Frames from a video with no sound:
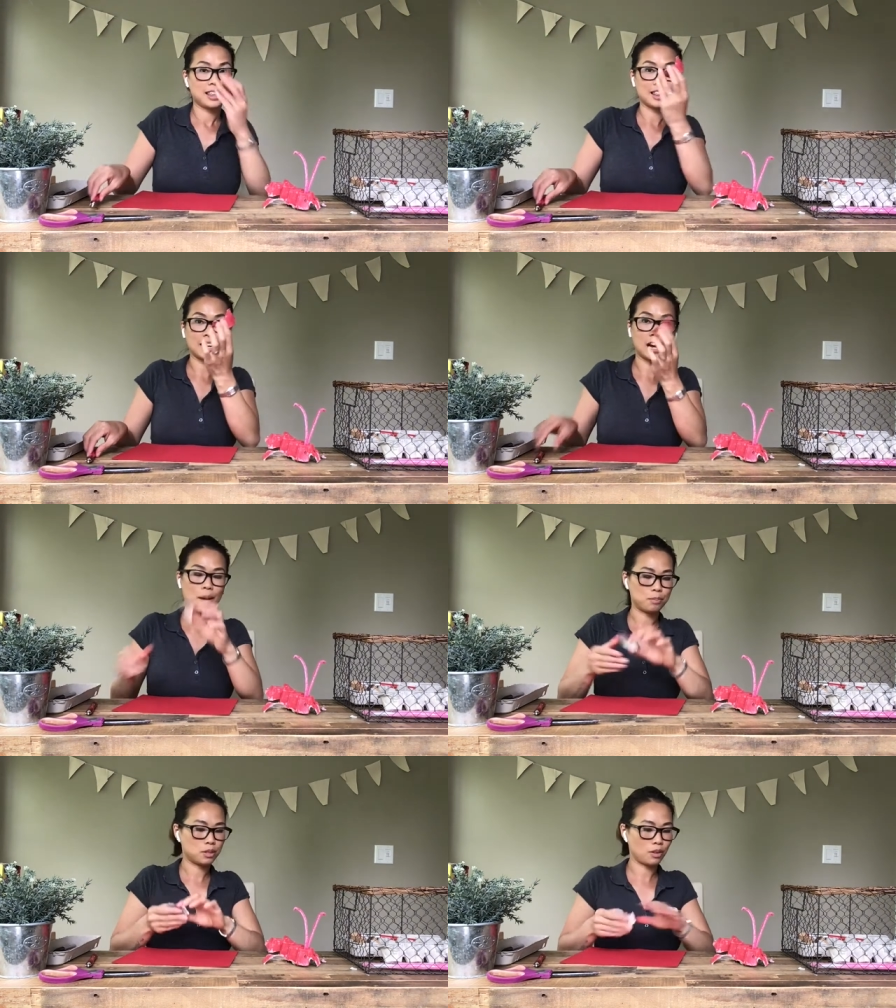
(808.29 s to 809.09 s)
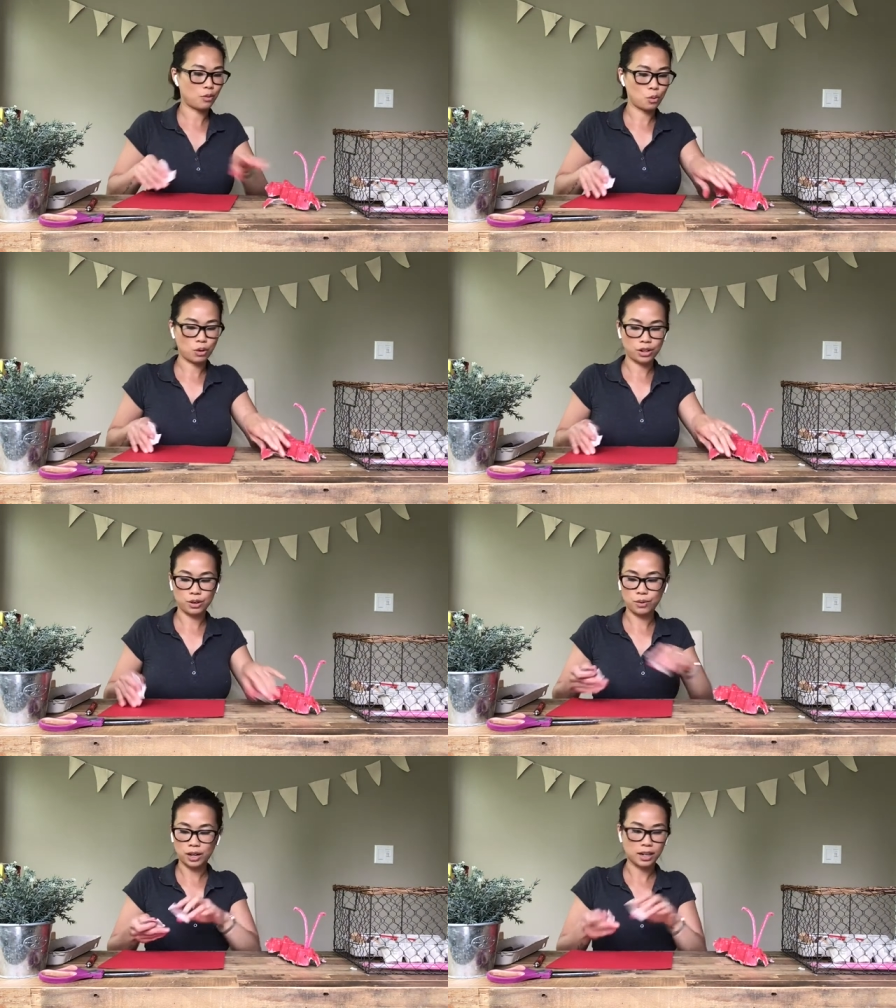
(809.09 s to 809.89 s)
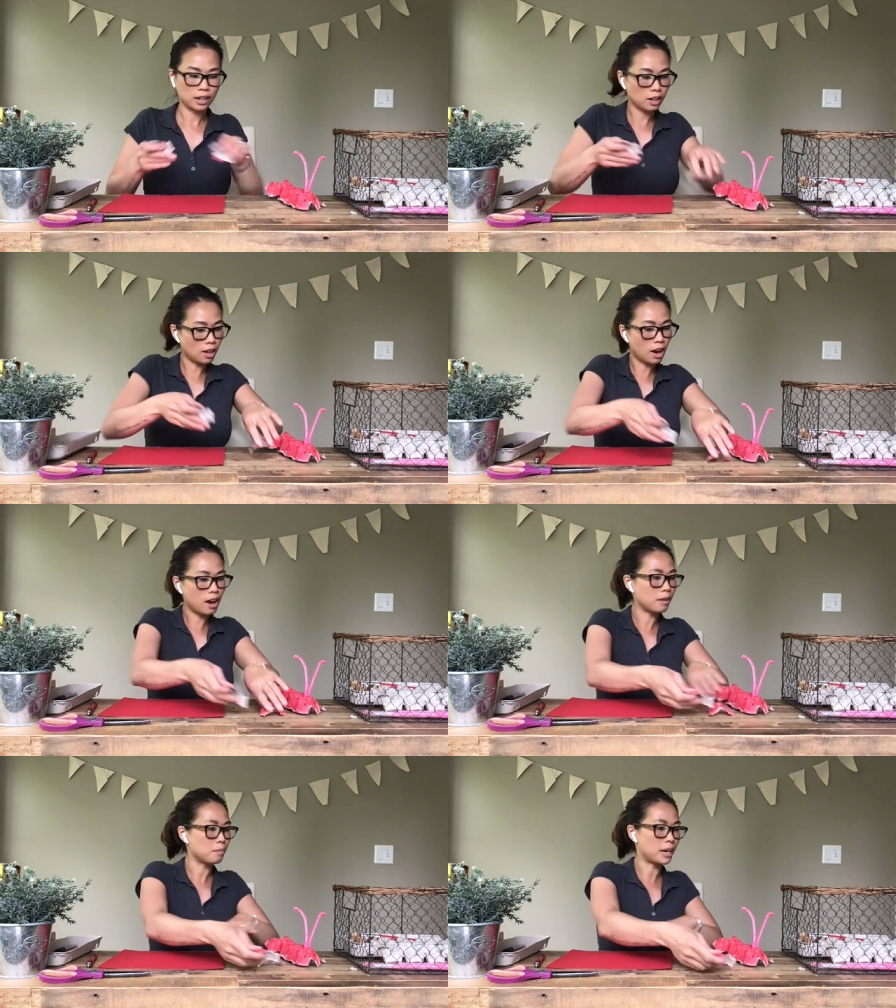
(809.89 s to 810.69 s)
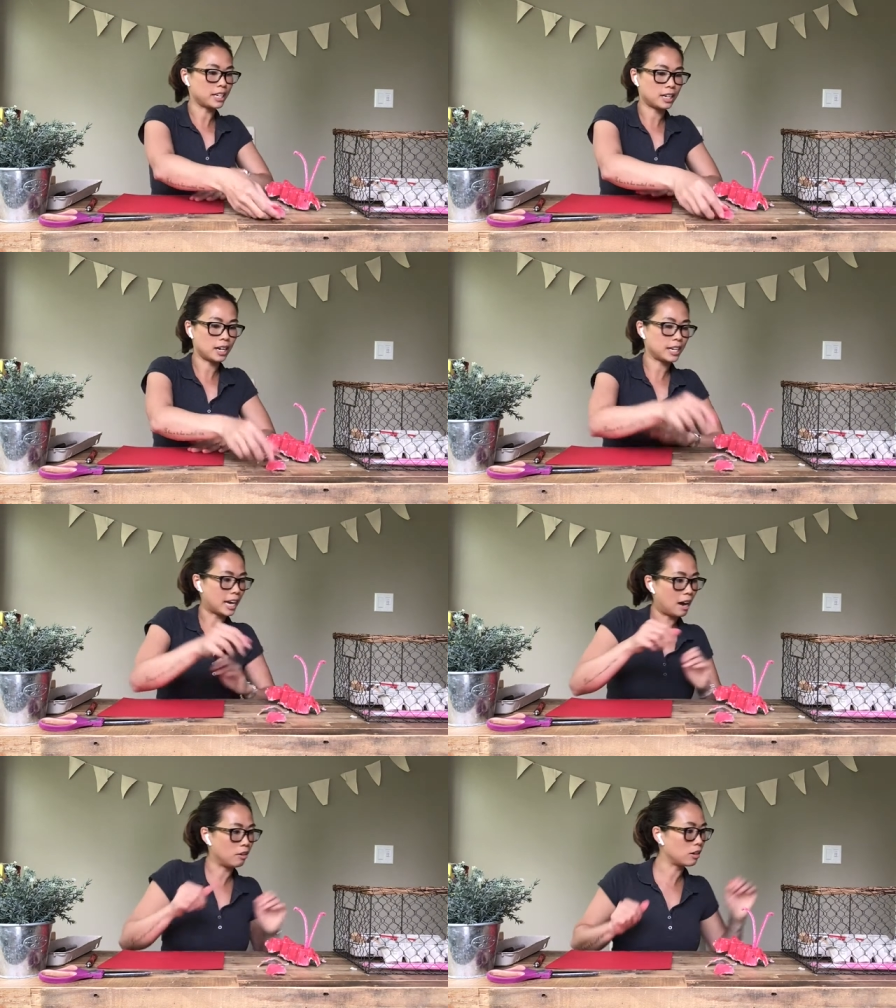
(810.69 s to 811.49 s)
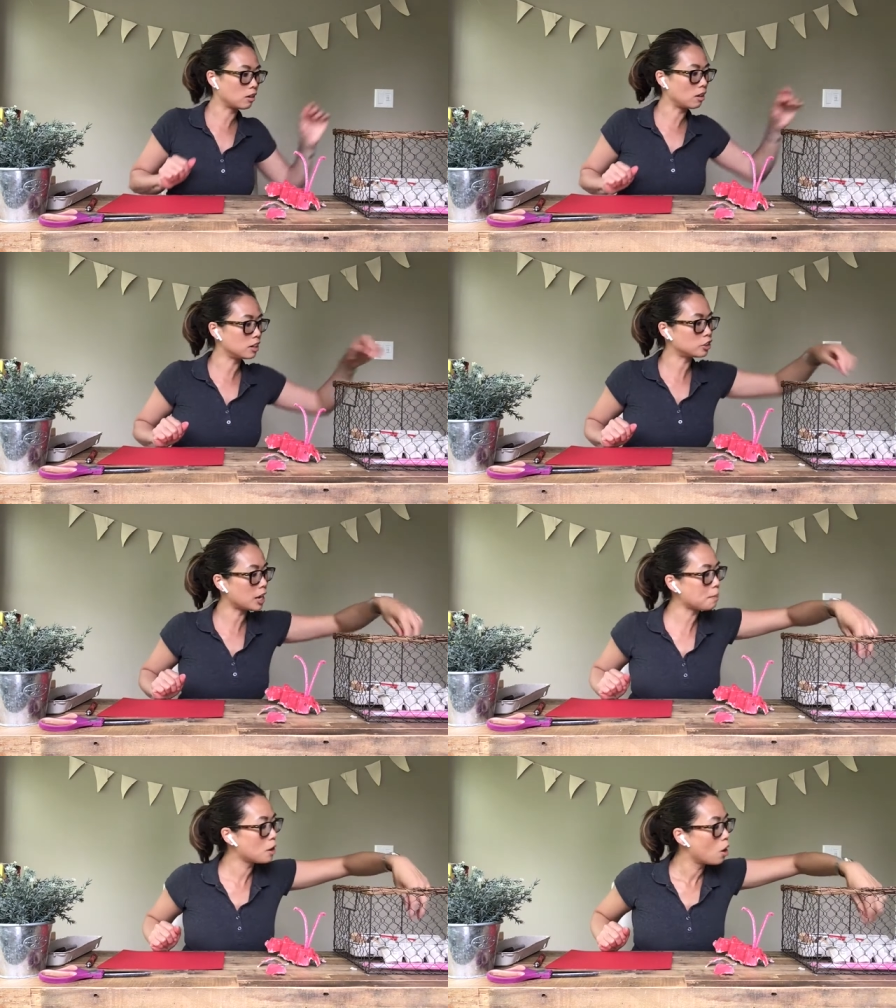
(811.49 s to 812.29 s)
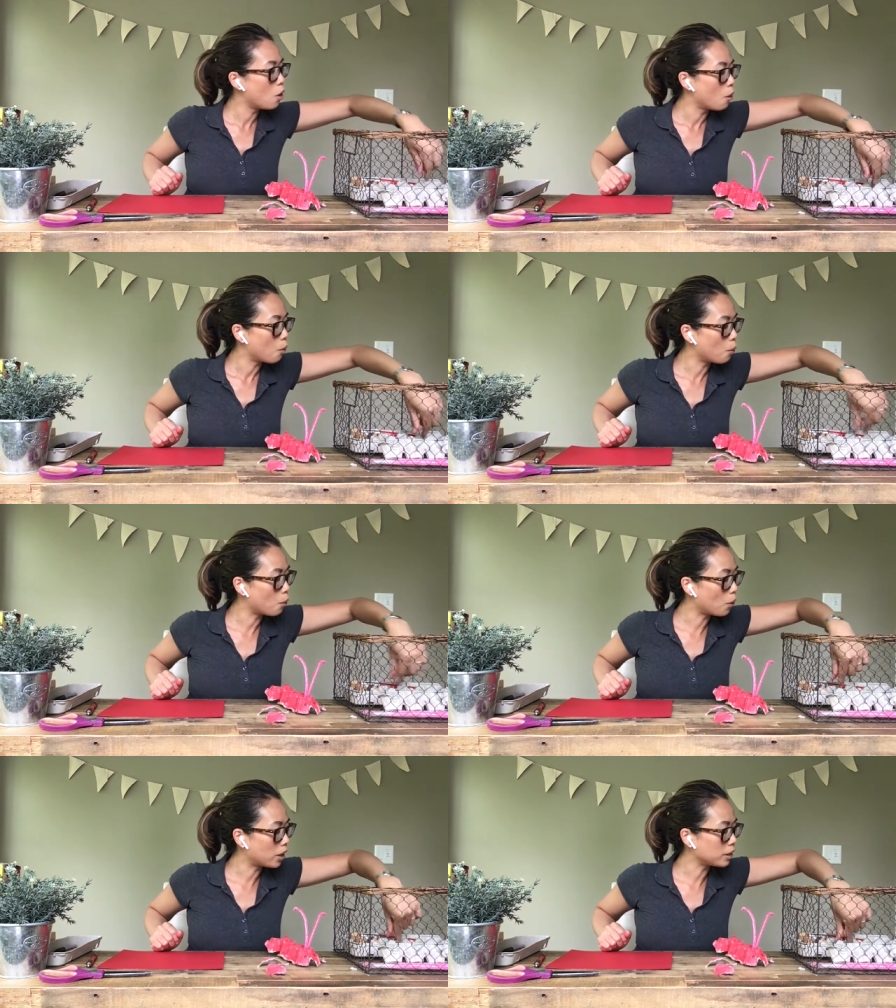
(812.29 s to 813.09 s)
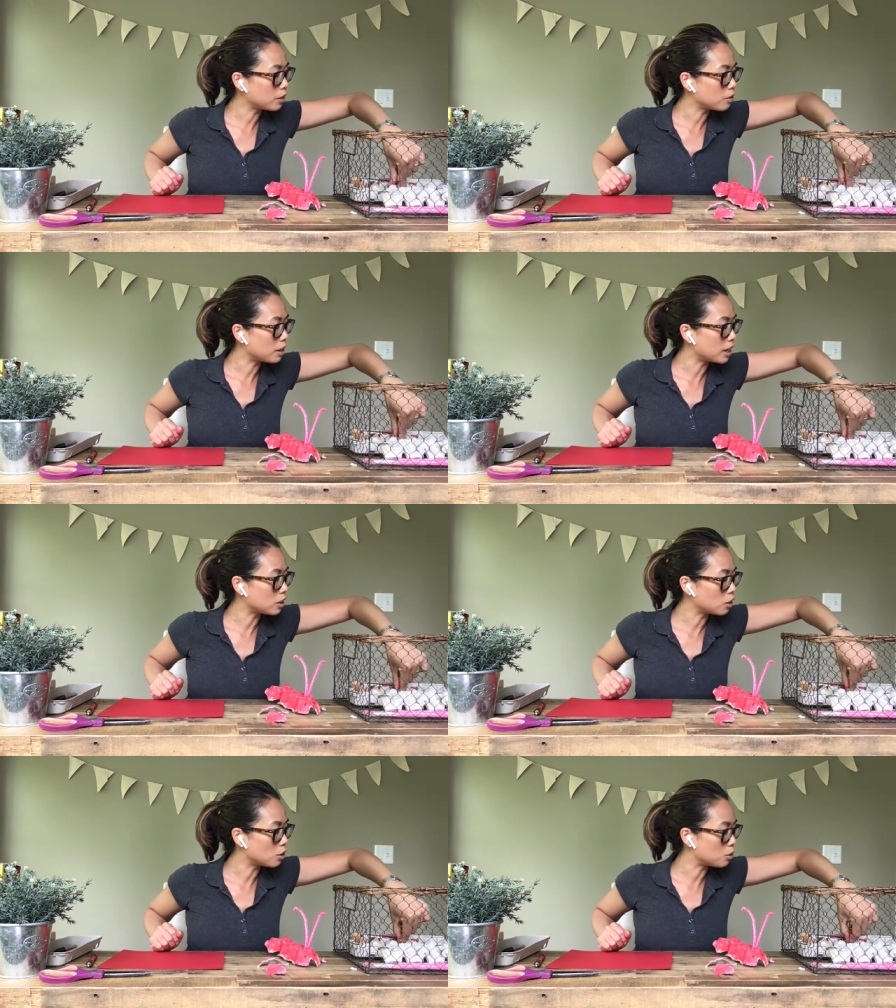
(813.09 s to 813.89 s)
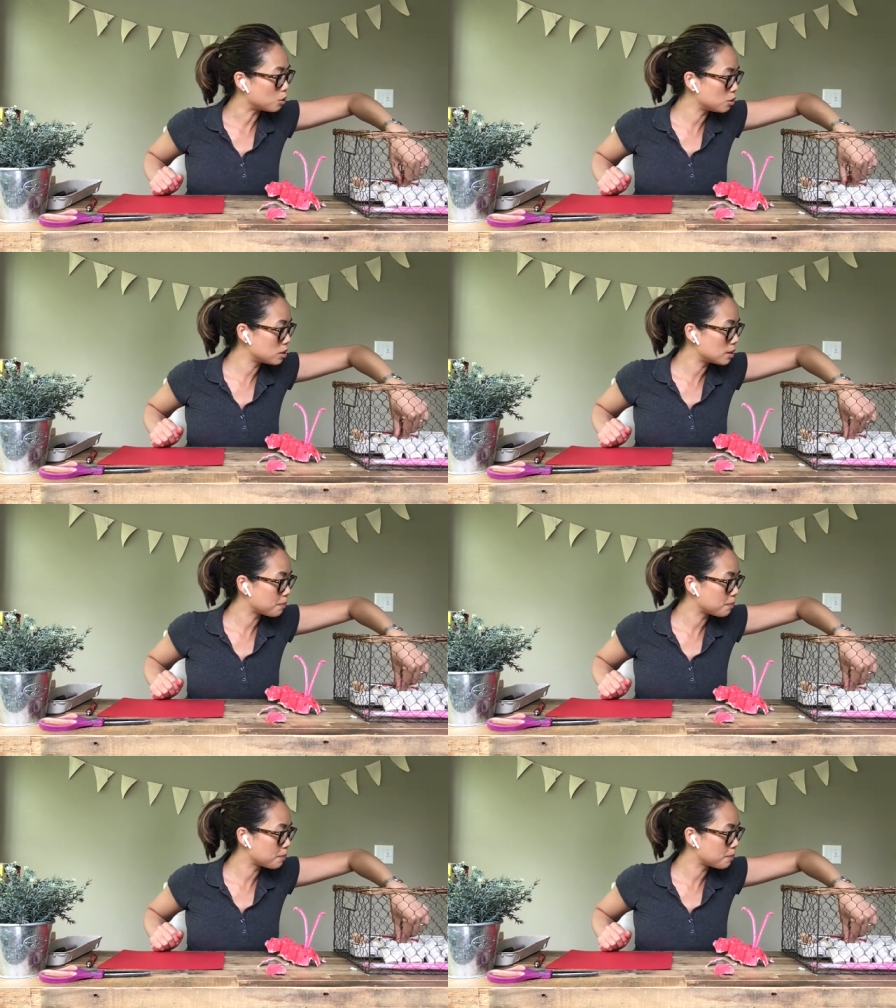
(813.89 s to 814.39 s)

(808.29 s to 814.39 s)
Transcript: the cups for your claw by cutting out a claw shape, or you can use